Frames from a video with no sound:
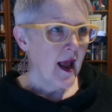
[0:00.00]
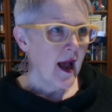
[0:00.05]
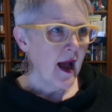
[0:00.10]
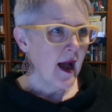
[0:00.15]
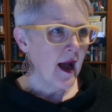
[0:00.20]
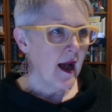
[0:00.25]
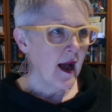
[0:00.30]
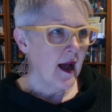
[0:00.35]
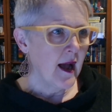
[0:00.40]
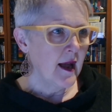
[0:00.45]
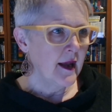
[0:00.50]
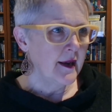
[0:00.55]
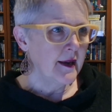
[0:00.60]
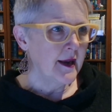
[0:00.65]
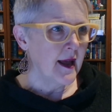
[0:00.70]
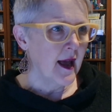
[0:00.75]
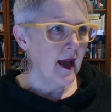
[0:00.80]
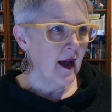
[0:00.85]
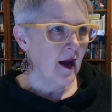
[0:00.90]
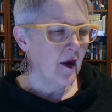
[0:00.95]
Uh,
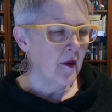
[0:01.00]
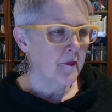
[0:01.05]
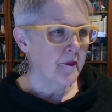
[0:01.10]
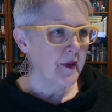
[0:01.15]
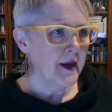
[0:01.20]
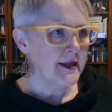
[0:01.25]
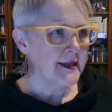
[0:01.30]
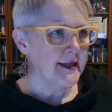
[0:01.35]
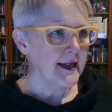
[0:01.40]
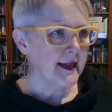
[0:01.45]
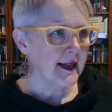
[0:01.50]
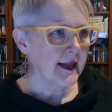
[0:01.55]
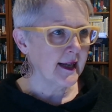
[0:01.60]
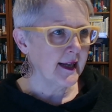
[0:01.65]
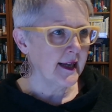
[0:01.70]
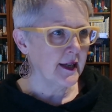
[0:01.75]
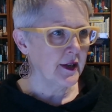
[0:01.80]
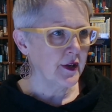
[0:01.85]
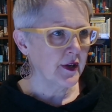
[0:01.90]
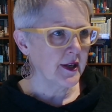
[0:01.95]
now,
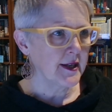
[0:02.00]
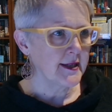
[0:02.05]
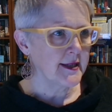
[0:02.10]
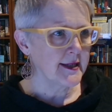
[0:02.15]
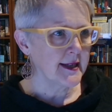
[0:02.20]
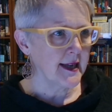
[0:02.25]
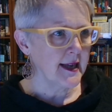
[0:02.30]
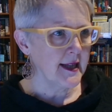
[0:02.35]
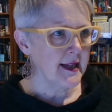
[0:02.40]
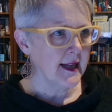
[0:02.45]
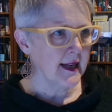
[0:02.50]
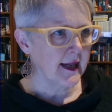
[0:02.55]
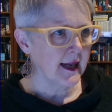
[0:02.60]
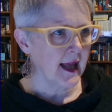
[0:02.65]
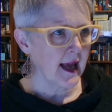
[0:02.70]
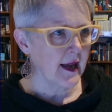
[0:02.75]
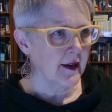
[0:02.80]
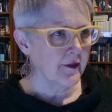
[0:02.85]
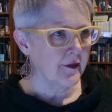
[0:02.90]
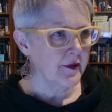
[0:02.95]
basically, you can see the
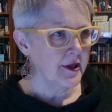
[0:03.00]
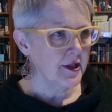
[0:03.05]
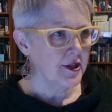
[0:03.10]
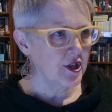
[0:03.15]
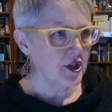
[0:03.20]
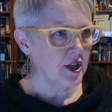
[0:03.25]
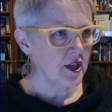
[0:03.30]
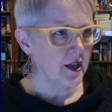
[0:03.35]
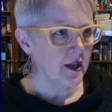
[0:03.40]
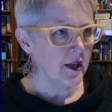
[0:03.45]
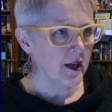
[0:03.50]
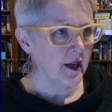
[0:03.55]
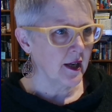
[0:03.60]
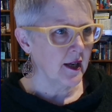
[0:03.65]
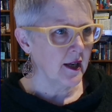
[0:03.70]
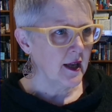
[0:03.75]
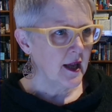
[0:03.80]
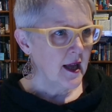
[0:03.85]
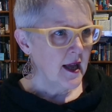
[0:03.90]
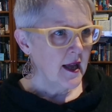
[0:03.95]
language
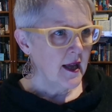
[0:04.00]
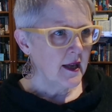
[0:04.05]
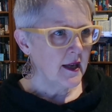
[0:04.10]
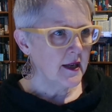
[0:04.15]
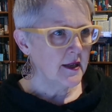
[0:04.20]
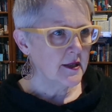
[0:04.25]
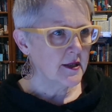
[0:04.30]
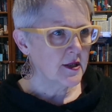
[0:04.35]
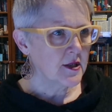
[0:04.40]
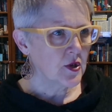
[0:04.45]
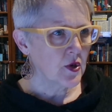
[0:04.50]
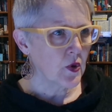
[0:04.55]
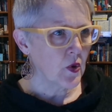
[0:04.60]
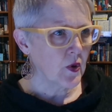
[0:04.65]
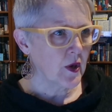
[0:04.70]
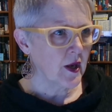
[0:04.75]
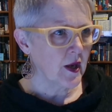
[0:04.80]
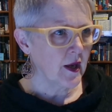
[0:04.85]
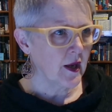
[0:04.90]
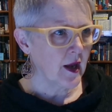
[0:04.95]
here is
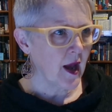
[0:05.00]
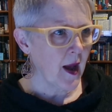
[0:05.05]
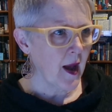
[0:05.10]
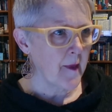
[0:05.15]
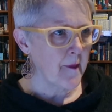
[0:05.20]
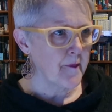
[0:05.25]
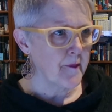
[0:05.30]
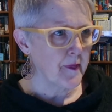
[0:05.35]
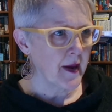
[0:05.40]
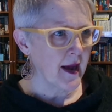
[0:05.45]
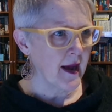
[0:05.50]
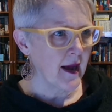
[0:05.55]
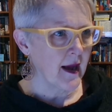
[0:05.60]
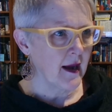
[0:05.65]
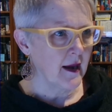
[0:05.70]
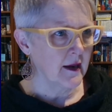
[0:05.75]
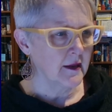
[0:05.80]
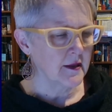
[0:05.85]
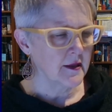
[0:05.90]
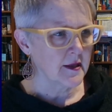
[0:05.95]
talking
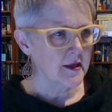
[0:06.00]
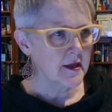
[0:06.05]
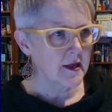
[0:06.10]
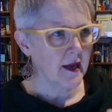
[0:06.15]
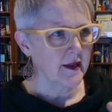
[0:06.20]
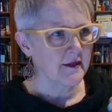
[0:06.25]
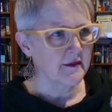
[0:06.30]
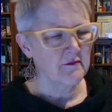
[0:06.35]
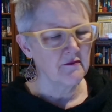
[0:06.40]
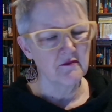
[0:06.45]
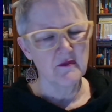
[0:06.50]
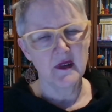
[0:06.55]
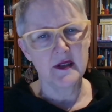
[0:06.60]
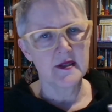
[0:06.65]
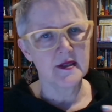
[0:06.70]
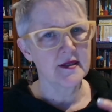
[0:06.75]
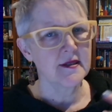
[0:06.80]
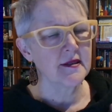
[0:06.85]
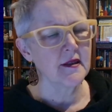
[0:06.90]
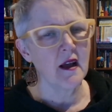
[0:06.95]
about it,
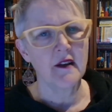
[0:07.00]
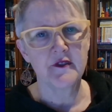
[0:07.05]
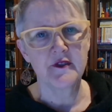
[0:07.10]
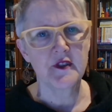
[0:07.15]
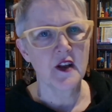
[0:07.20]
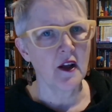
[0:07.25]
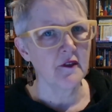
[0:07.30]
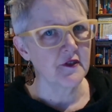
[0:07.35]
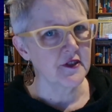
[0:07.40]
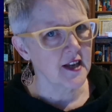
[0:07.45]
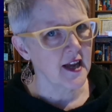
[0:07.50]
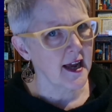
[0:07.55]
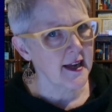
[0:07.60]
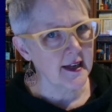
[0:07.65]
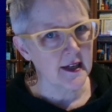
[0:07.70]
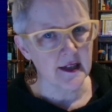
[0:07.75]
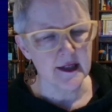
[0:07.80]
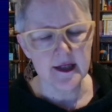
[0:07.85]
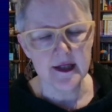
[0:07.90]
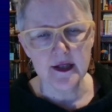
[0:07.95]
it's I've, I've,
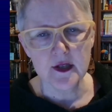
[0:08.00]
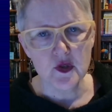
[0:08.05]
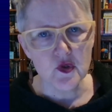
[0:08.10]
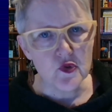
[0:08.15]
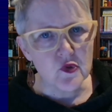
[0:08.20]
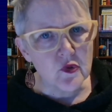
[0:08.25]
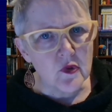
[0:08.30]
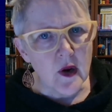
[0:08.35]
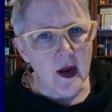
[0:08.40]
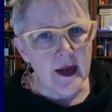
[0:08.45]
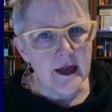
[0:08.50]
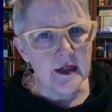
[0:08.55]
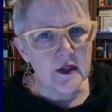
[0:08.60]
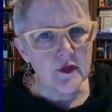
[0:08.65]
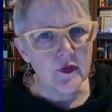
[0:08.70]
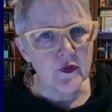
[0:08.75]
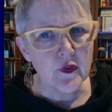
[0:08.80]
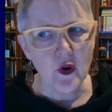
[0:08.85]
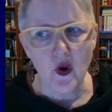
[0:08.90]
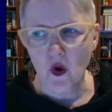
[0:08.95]
taken it straight
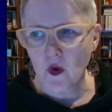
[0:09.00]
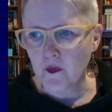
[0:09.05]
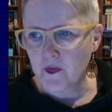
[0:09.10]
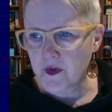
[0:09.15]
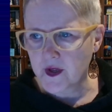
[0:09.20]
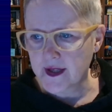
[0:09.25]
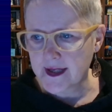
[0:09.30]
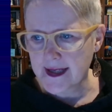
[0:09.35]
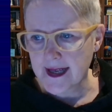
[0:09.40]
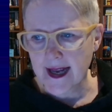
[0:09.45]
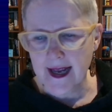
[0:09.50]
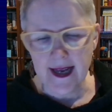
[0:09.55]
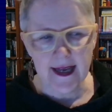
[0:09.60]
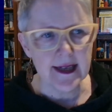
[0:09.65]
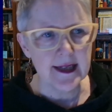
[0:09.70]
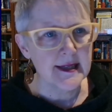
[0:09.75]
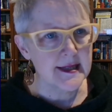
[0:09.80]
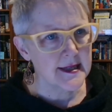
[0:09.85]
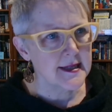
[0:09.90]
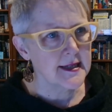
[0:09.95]
from the
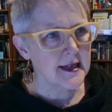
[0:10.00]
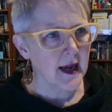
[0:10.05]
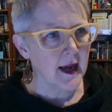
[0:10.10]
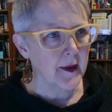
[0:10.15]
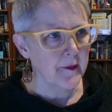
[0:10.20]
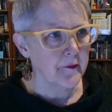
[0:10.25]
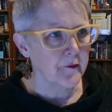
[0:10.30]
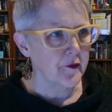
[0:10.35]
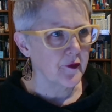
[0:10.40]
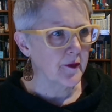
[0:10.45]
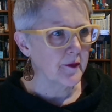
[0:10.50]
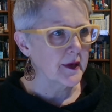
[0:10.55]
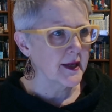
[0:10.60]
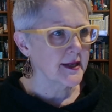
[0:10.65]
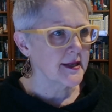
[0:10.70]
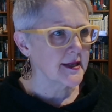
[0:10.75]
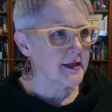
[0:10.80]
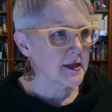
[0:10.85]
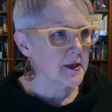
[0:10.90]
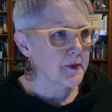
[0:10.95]
text um, from
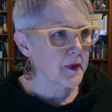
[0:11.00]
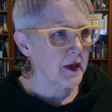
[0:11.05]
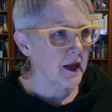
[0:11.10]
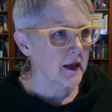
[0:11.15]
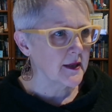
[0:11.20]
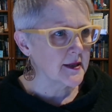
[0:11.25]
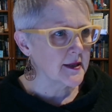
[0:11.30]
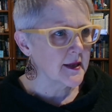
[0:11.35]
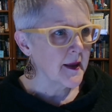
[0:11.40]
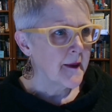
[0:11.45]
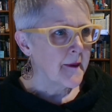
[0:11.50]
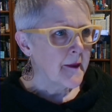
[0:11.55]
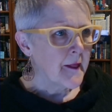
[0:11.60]
Lexis Plus.